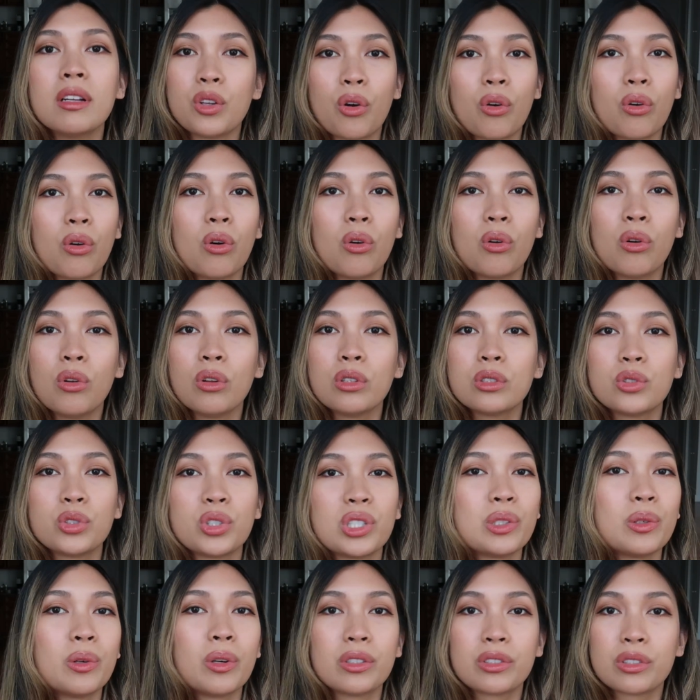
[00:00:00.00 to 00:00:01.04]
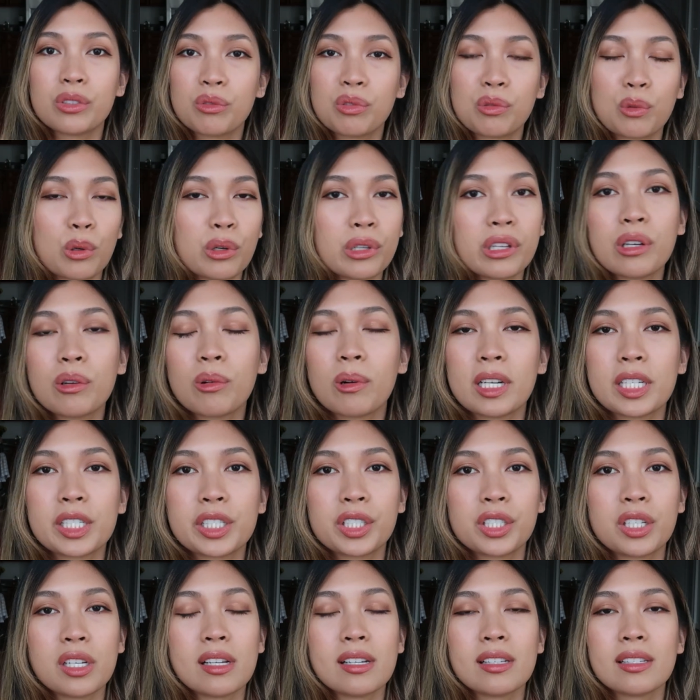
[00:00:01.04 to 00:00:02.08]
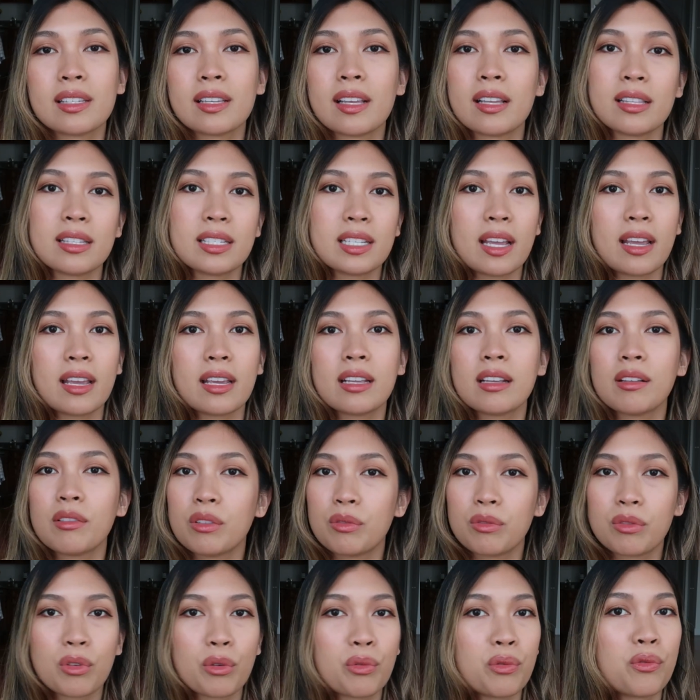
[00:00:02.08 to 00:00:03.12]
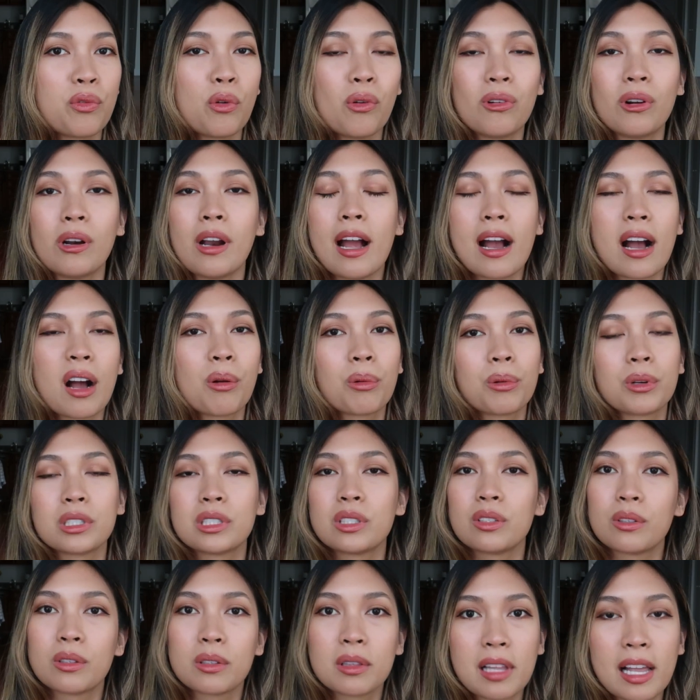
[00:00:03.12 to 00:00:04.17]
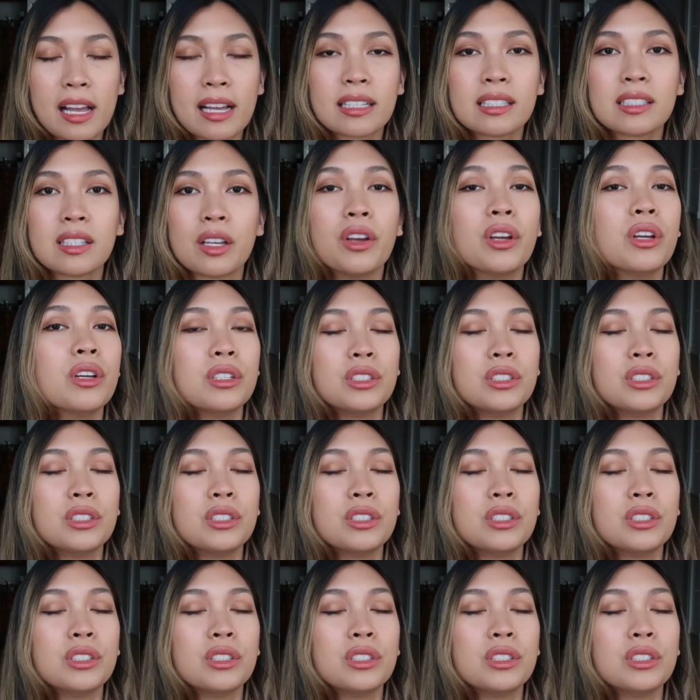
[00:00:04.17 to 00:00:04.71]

the whole 240 questions, and take the 4 hours or less